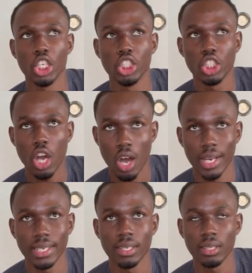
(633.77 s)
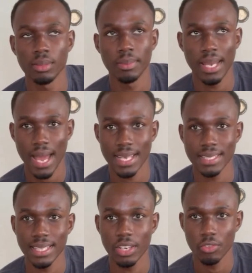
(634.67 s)

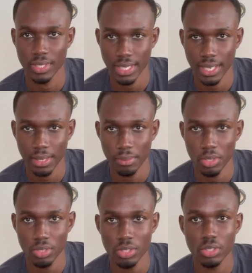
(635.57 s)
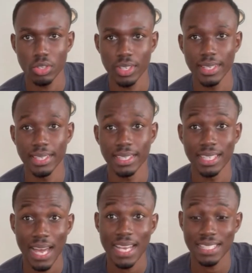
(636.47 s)
non-plastic recyclables, so the
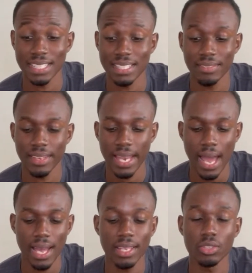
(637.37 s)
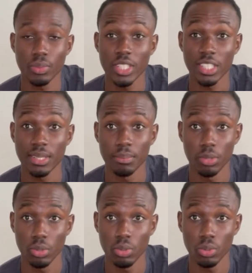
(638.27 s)
glass and stuff like that, which is the
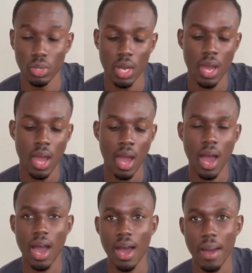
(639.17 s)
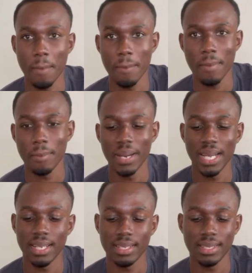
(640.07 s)
blue.
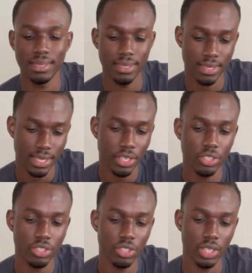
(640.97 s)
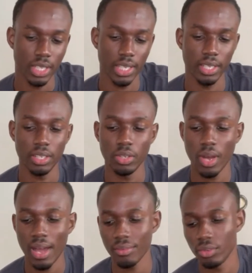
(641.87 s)
But essentially, you
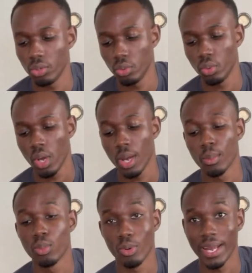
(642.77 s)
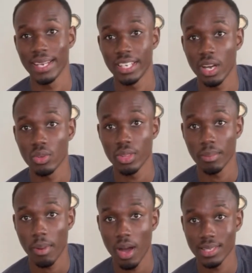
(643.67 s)
have to break down the
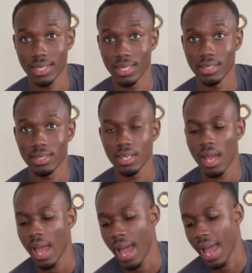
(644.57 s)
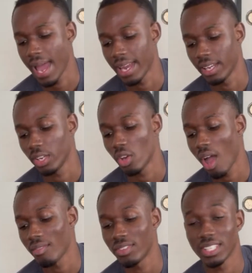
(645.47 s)
boxes and you
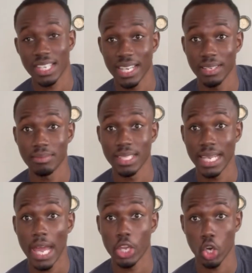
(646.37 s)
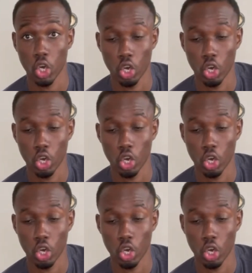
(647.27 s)
have to tie them together.